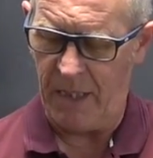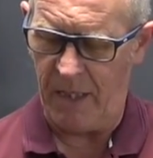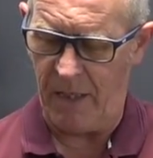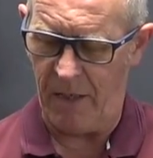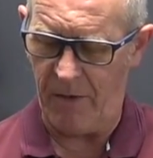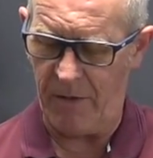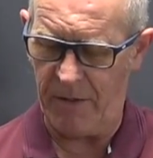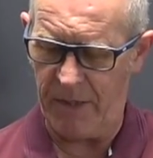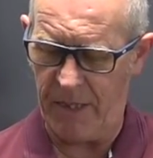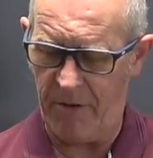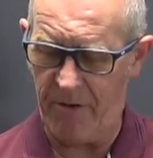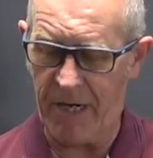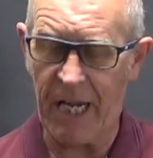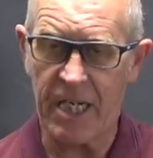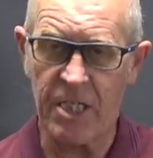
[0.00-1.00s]
They're
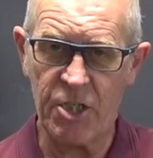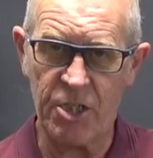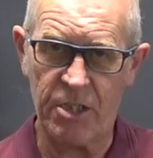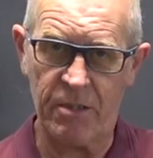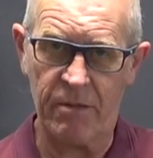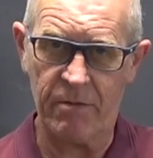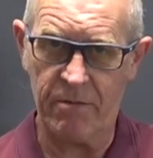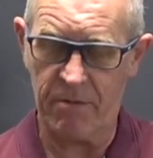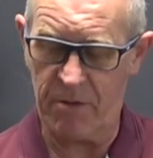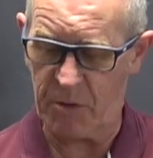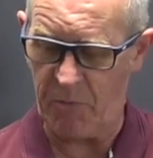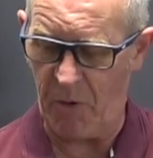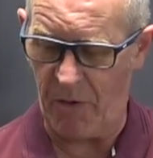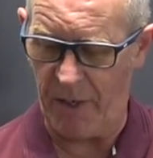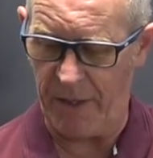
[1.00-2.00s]
an Asian
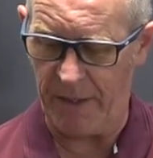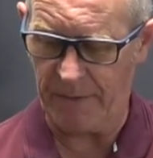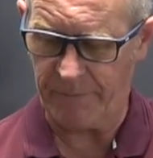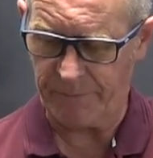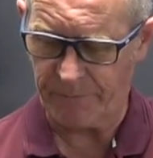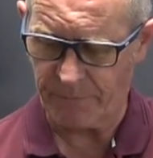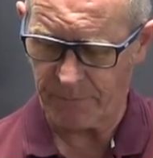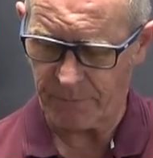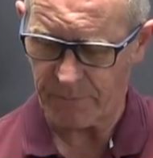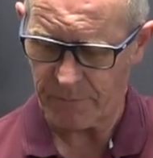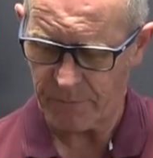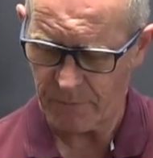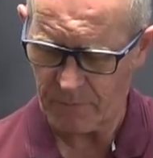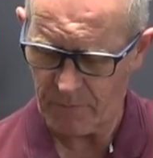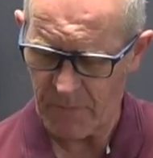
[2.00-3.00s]
spider,
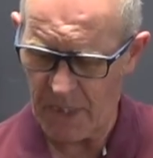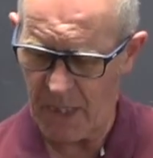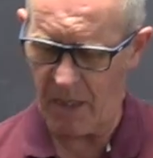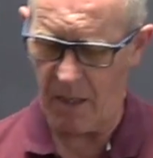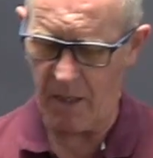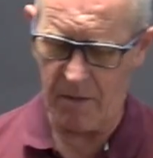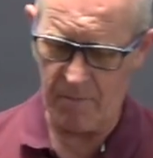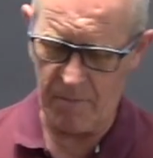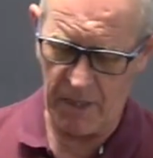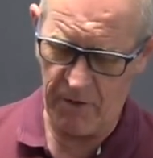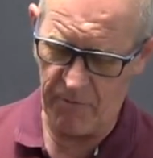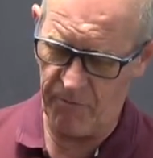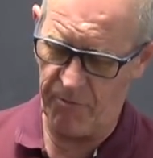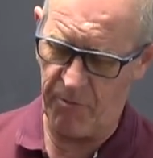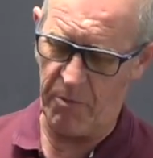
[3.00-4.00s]
many of
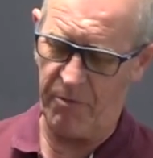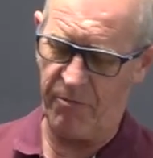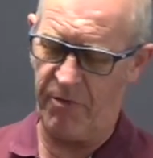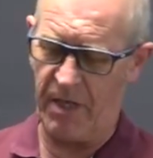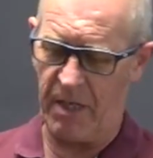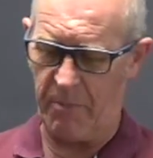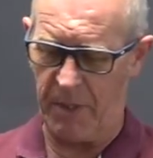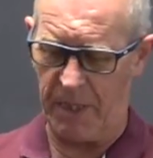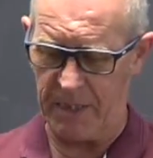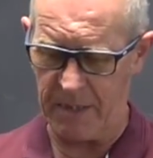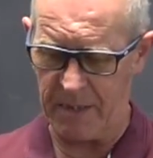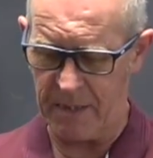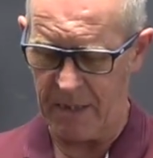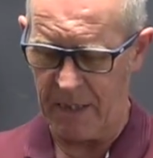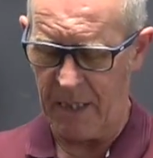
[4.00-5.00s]
them from the
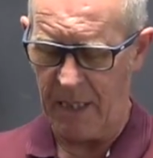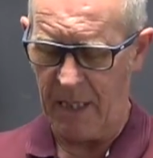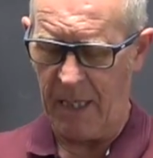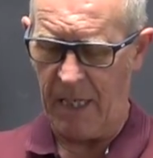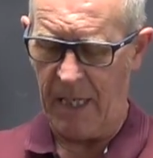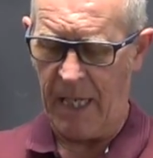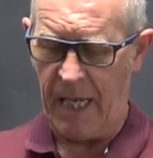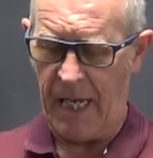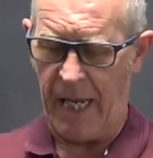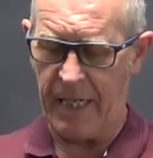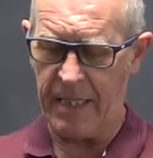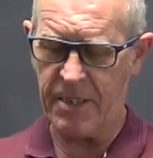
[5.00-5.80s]
Philippines, and it